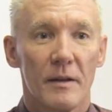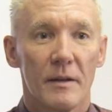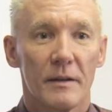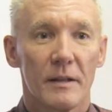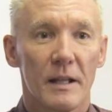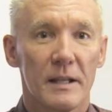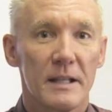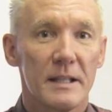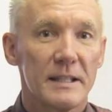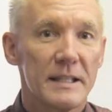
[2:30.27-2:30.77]

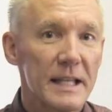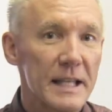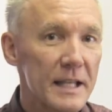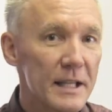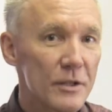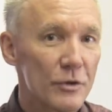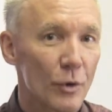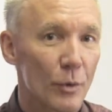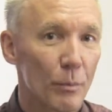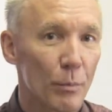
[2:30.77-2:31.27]
the
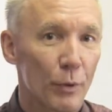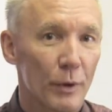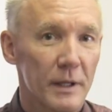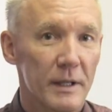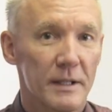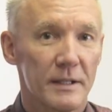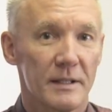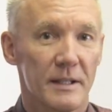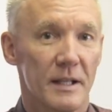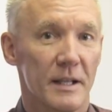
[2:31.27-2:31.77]
disease or
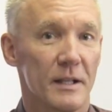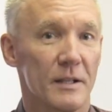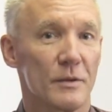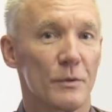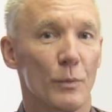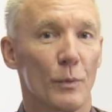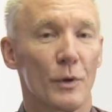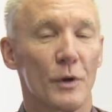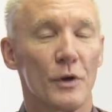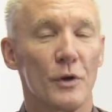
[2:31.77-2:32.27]

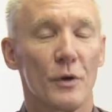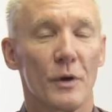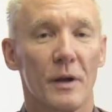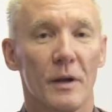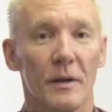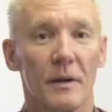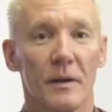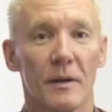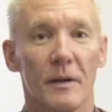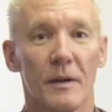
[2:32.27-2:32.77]
pre-disease where you
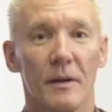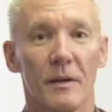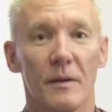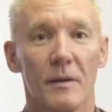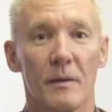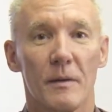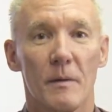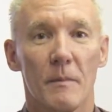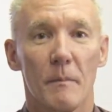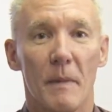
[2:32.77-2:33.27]
can
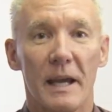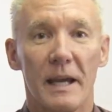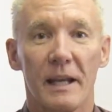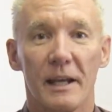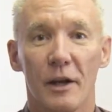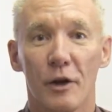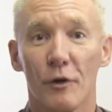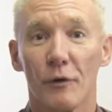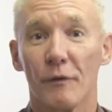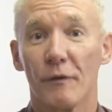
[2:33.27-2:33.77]
make
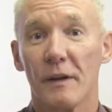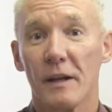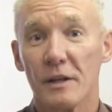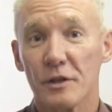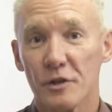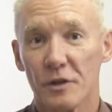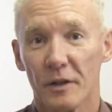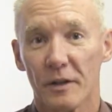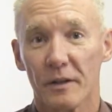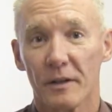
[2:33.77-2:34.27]
an
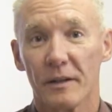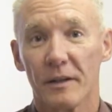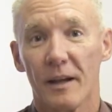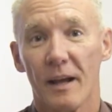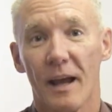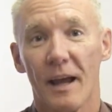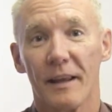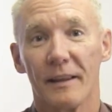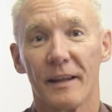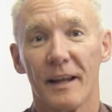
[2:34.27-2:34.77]
intervention
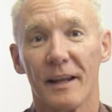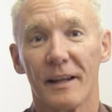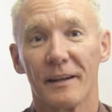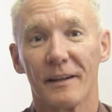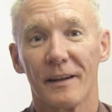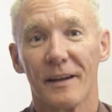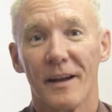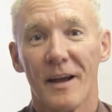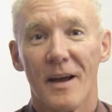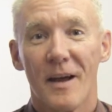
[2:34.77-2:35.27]
and
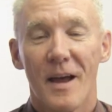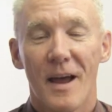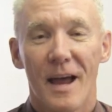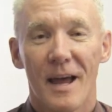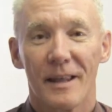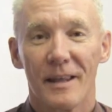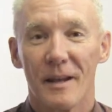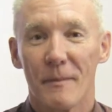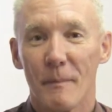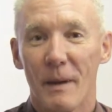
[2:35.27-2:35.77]

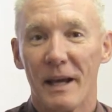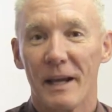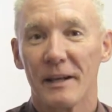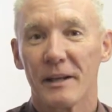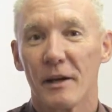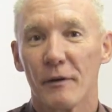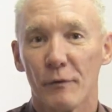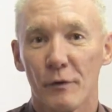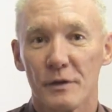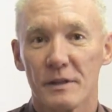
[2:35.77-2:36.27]
then make a
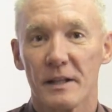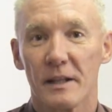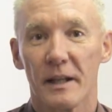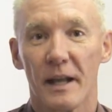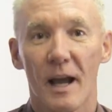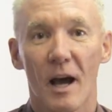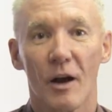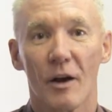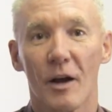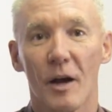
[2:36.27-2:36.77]
difference in
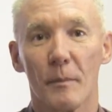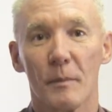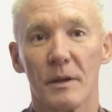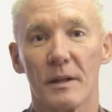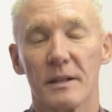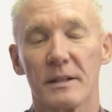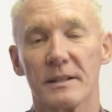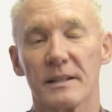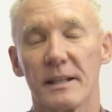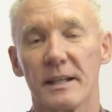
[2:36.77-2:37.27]
the outcome of
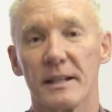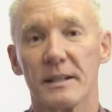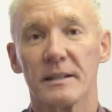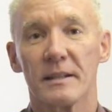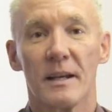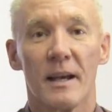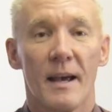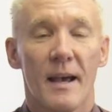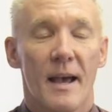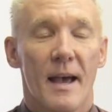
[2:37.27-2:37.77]
the
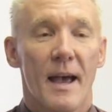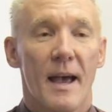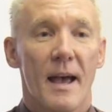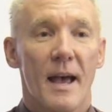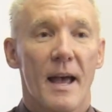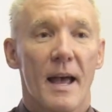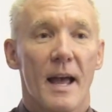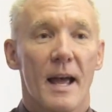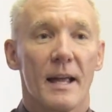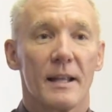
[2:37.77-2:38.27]
disease.
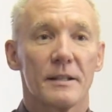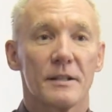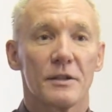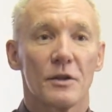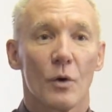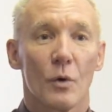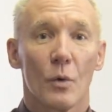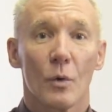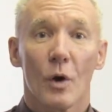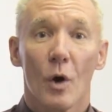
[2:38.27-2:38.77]
And
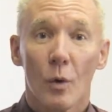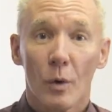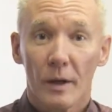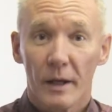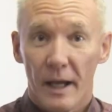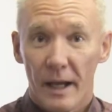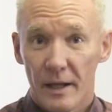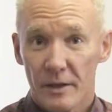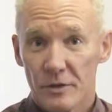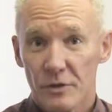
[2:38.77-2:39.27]
so
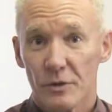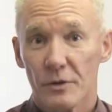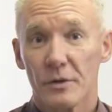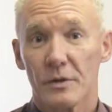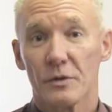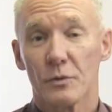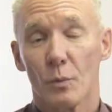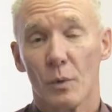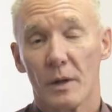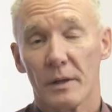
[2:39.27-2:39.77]
colon cancer
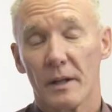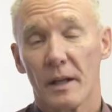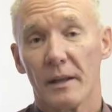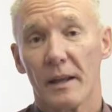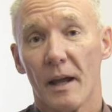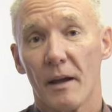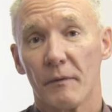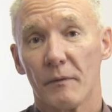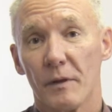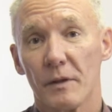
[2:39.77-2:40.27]
is one
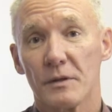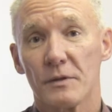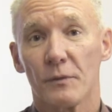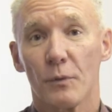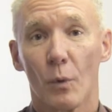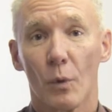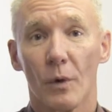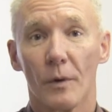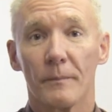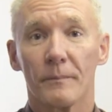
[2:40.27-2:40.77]
that fits
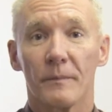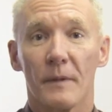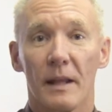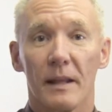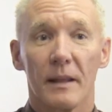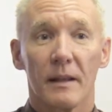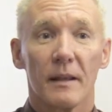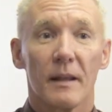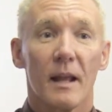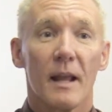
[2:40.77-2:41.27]
for.
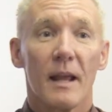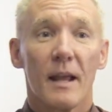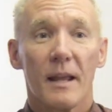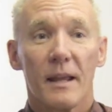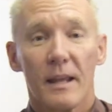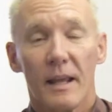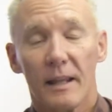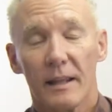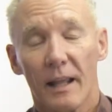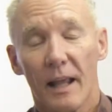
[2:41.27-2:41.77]

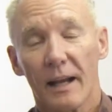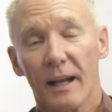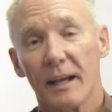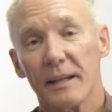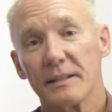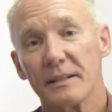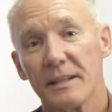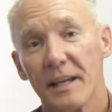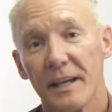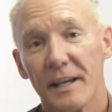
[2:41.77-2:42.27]
And like
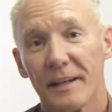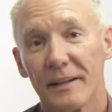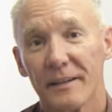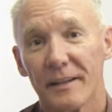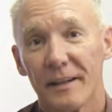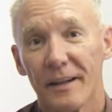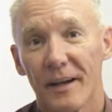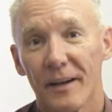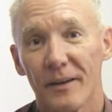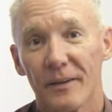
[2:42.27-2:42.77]
I
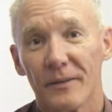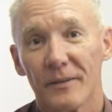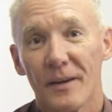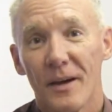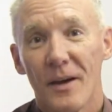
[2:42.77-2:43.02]
said,